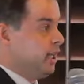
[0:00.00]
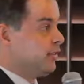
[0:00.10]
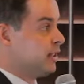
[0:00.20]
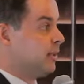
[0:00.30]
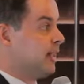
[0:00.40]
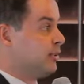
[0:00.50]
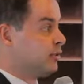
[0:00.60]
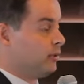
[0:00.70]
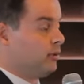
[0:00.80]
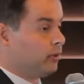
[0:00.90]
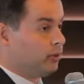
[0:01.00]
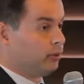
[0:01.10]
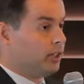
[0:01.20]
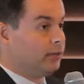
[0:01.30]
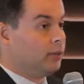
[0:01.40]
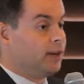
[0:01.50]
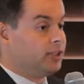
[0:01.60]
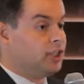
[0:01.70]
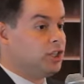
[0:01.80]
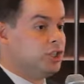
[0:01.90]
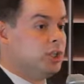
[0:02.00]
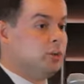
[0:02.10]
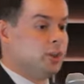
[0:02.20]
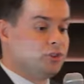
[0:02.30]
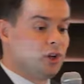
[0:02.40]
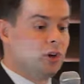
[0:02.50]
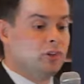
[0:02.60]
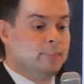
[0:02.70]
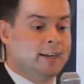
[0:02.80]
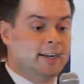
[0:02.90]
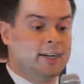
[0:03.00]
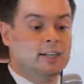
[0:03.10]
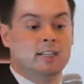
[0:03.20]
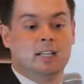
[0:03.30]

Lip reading: If someone has really robust tissue and a solid repair,